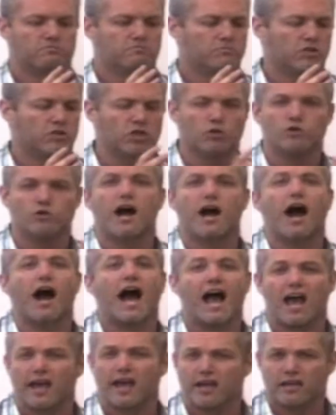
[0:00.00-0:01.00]
you
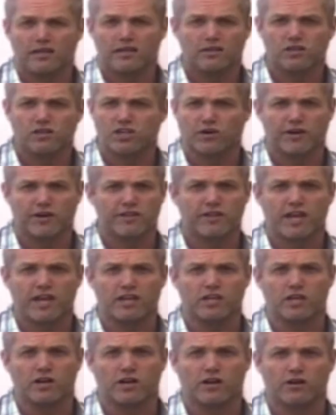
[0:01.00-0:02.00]
die during that
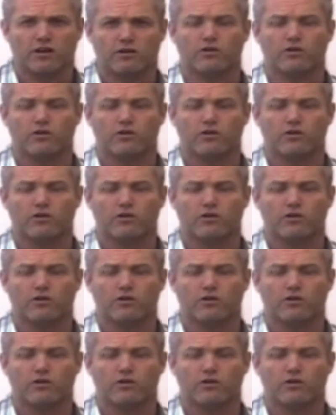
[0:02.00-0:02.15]
year,